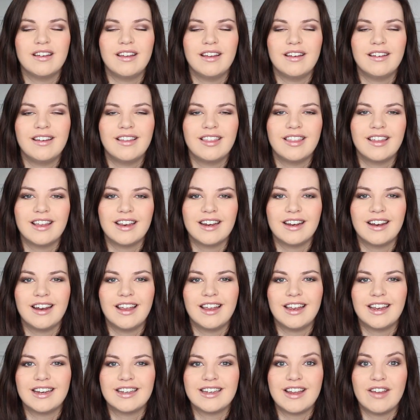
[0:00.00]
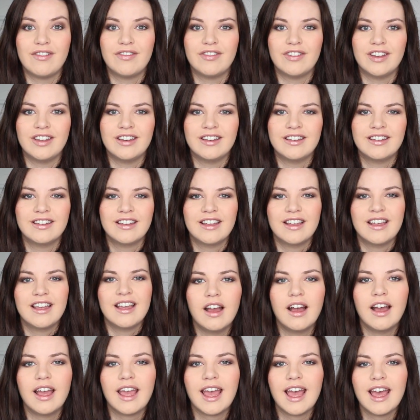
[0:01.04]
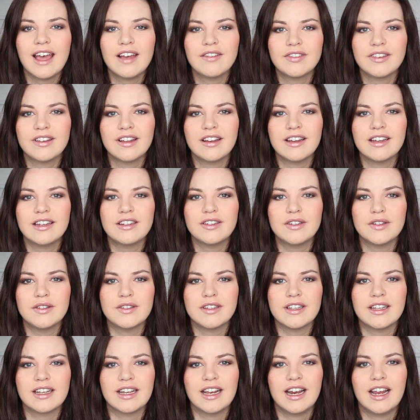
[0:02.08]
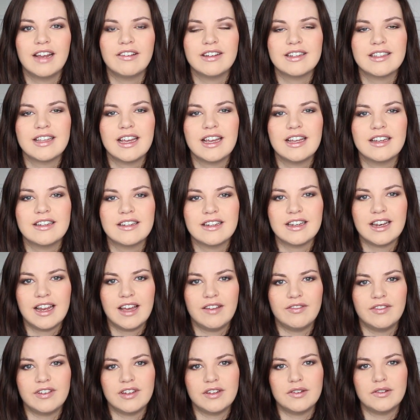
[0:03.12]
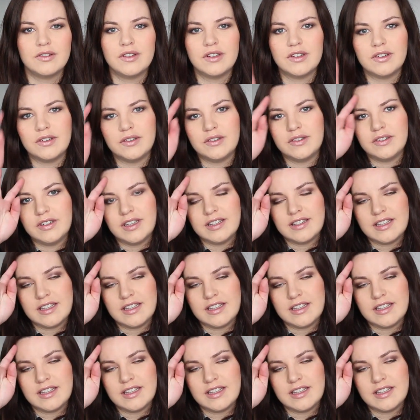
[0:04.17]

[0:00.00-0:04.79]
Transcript: no, nothing like definite. I have started using clary sage and lavender oil,